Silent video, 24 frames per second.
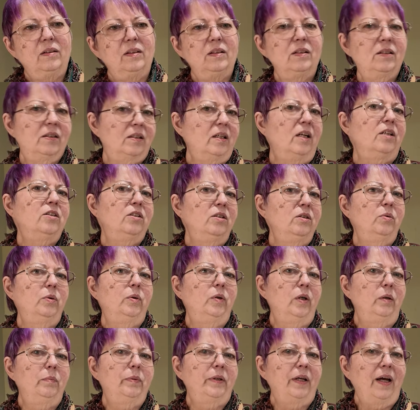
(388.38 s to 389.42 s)
discussions we
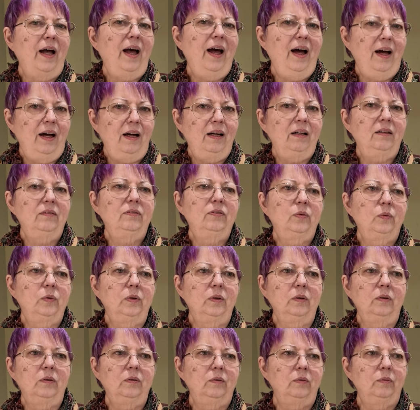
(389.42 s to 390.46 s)
were able to have
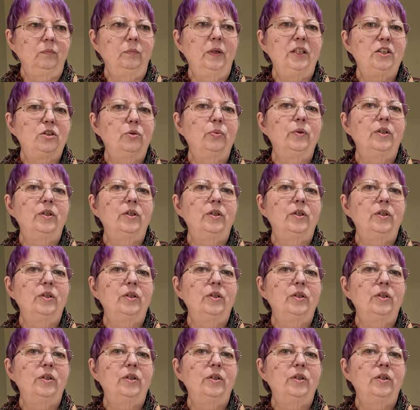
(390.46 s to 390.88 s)
were much